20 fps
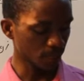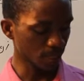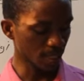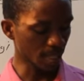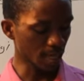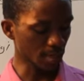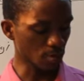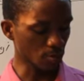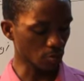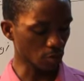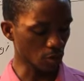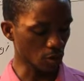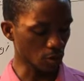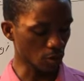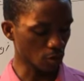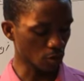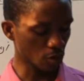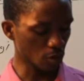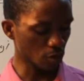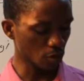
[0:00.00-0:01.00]
That would
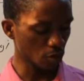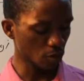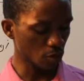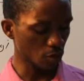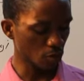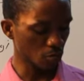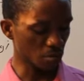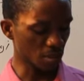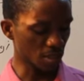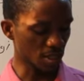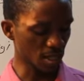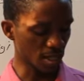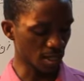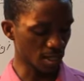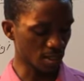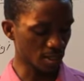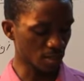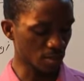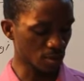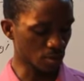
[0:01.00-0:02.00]
also be
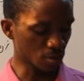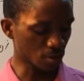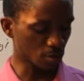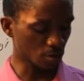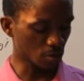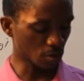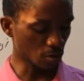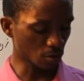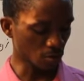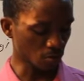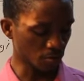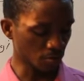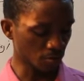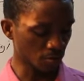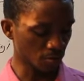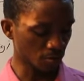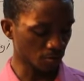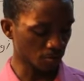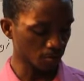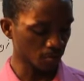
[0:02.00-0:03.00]
taken note of.